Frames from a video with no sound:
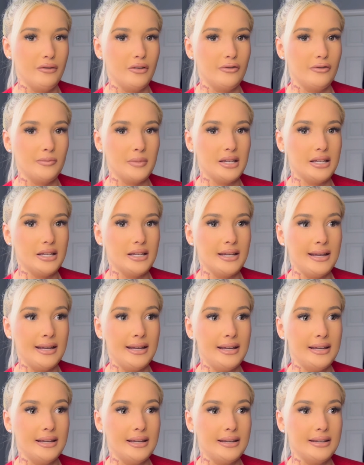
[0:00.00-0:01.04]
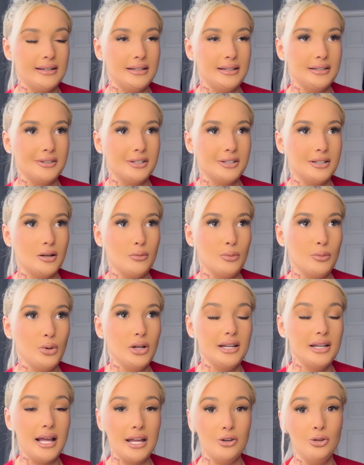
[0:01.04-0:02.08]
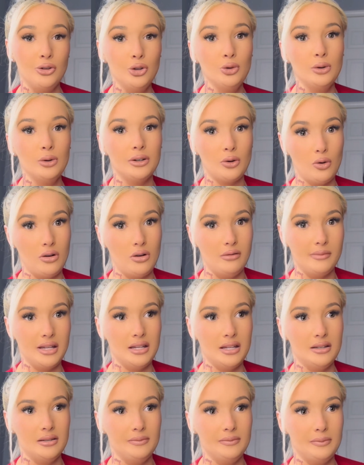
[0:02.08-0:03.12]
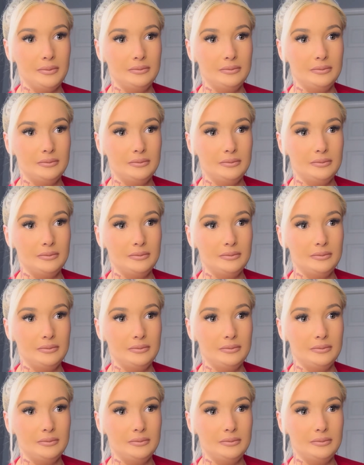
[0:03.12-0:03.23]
of me and put a new one on me.